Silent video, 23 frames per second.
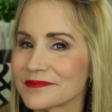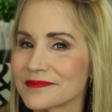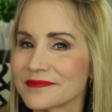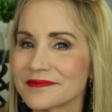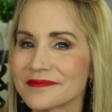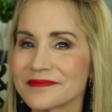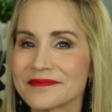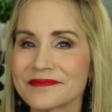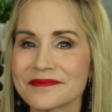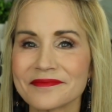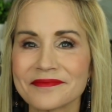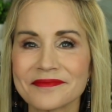
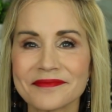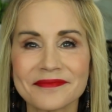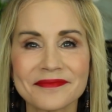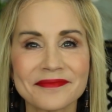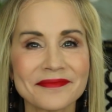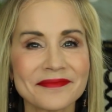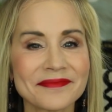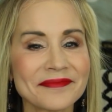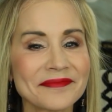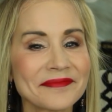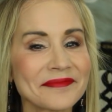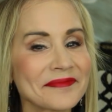
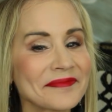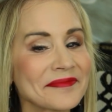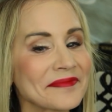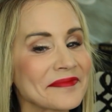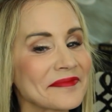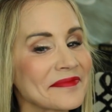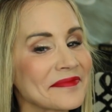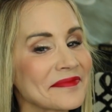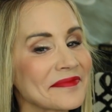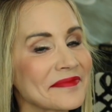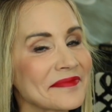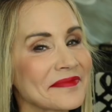
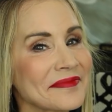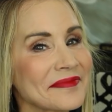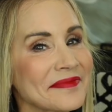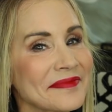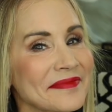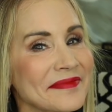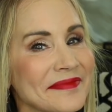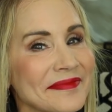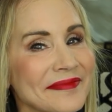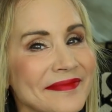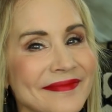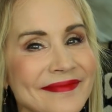
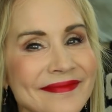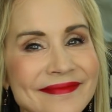Nothing is said.